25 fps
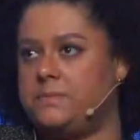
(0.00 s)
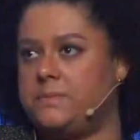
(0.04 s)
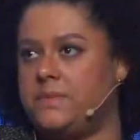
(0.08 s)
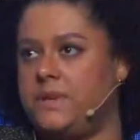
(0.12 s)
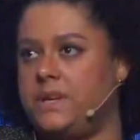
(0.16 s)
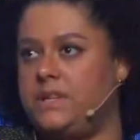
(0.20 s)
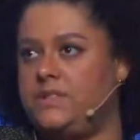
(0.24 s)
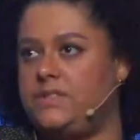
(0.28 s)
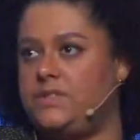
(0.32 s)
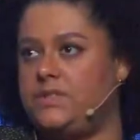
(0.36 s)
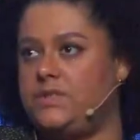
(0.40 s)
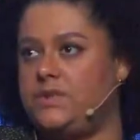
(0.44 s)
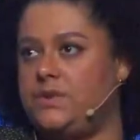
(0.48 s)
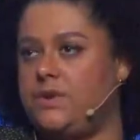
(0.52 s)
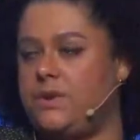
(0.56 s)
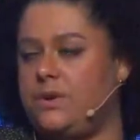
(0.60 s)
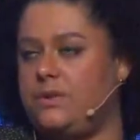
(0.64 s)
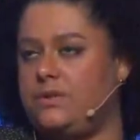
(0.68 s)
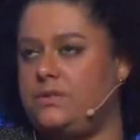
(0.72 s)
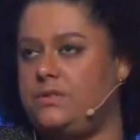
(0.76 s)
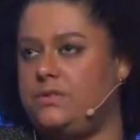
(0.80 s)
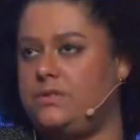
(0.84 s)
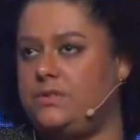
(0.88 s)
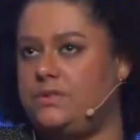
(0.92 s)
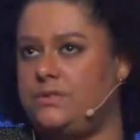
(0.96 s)
it's
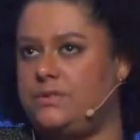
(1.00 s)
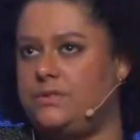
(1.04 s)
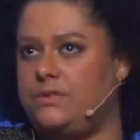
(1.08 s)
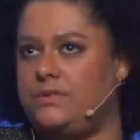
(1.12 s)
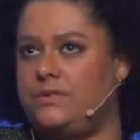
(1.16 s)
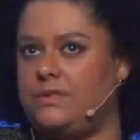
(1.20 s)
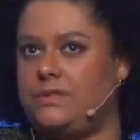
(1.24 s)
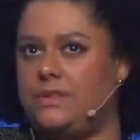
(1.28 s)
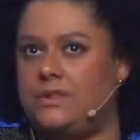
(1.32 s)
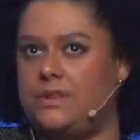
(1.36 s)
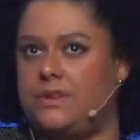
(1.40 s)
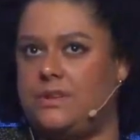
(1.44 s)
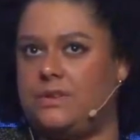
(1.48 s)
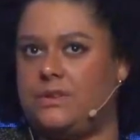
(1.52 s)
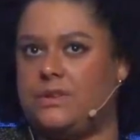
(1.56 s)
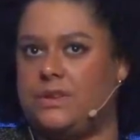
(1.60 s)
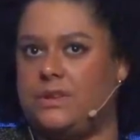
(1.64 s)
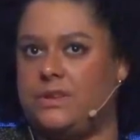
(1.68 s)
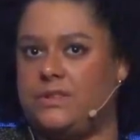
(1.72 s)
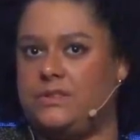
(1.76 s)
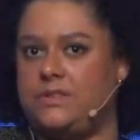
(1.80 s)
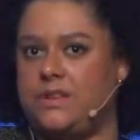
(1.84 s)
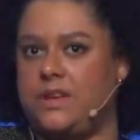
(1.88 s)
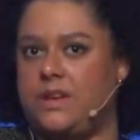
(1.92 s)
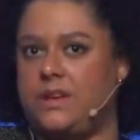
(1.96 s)
not, how
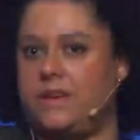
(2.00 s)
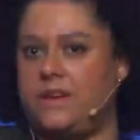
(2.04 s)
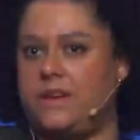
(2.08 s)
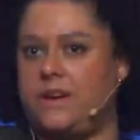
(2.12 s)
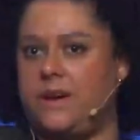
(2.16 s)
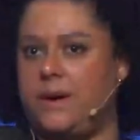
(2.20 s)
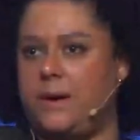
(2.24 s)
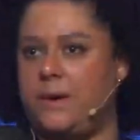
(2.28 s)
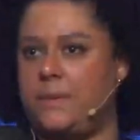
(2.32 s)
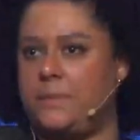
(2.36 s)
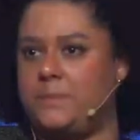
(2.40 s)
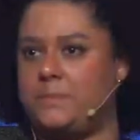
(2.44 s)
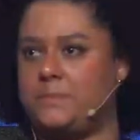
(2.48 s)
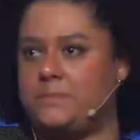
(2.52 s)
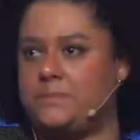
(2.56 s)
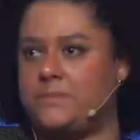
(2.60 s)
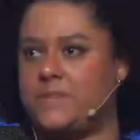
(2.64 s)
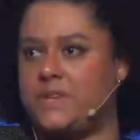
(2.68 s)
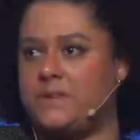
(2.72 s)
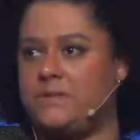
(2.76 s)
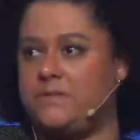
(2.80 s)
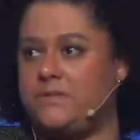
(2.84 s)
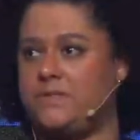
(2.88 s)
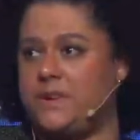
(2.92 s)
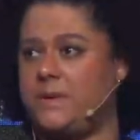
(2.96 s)
can I say,
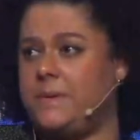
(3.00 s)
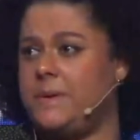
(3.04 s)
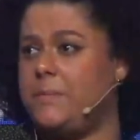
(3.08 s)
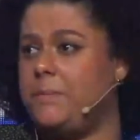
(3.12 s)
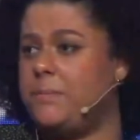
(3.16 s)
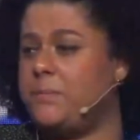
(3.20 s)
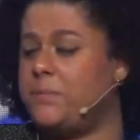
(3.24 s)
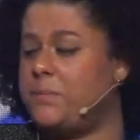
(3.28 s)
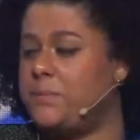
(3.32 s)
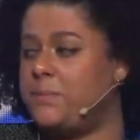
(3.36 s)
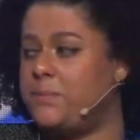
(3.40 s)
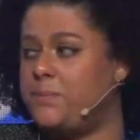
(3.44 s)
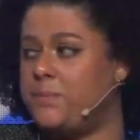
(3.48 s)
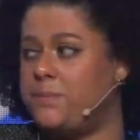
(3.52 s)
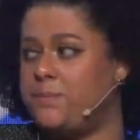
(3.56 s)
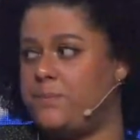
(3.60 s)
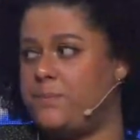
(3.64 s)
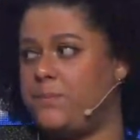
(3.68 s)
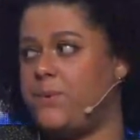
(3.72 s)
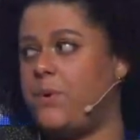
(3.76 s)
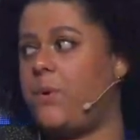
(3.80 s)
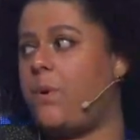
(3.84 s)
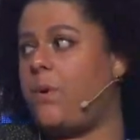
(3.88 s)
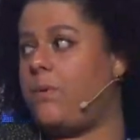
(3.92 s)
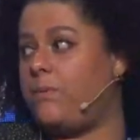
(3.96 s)
very
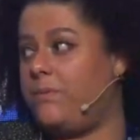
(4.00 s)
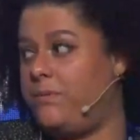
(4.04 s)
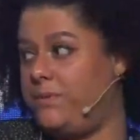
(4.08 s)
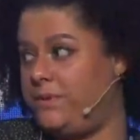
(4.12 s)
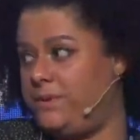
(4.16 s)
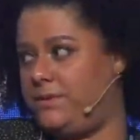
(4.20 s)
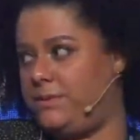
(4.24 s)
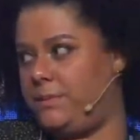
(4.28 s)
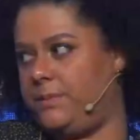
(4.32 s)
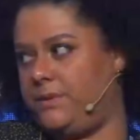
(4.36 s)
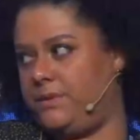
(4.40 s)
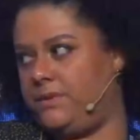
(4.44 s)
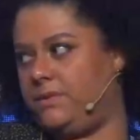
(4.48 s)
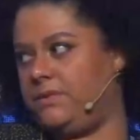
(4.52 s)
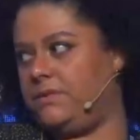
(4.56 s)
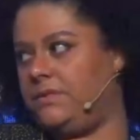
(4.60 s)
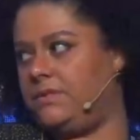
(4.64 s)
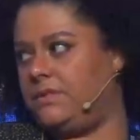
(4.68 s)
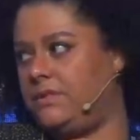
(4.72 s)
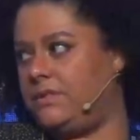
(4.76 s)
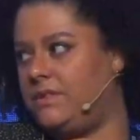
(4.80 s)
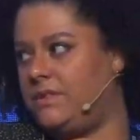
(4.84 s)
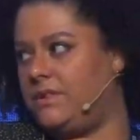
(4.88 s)
profitable.